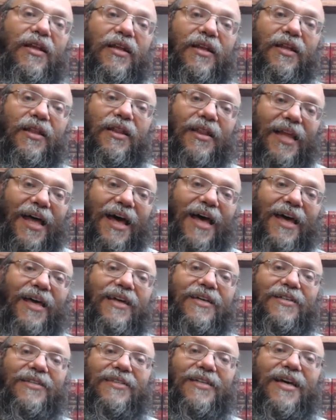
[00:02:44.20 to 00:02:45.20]

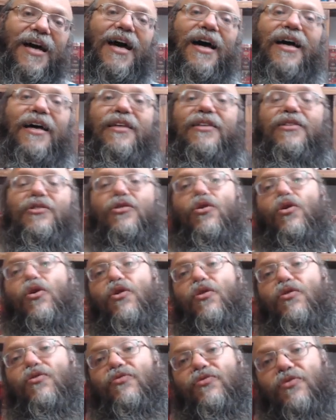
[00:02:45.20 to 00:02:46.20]
like signs
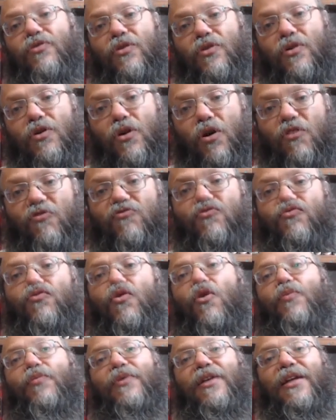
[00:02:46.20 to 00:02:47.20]
of
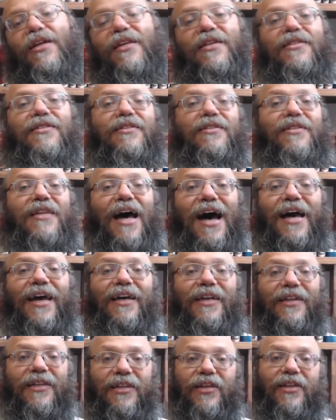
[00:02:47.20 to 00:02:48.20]
rope that is
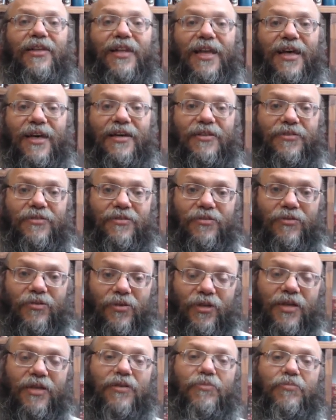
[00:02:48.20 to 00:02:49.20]
tying their legs.
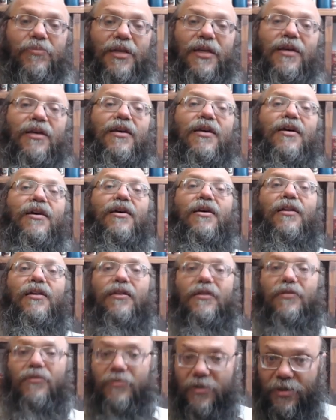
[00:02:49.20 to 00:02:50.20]
Okay, meaning
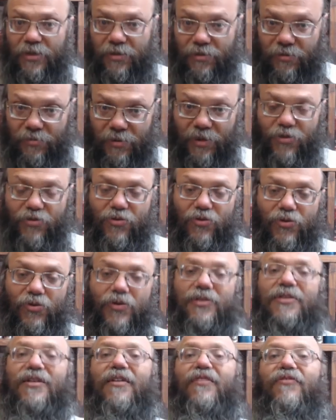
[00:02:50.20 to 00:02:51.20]
imagine to
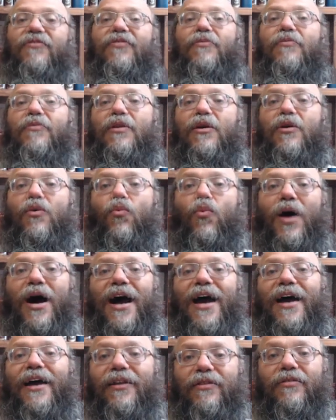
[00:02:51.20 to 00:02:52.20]
yourself a
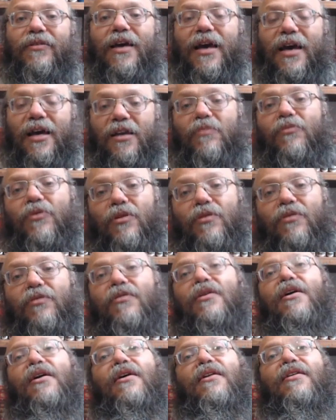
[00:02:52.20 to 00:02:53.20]
white animal
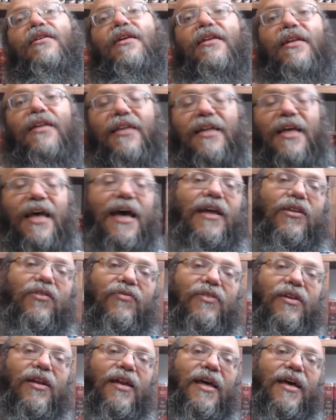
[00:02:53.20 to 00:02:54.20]
that in the end of
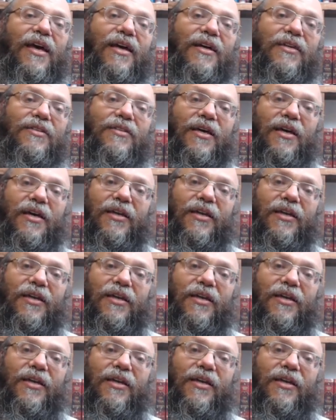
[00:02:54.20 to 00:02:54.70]
the legs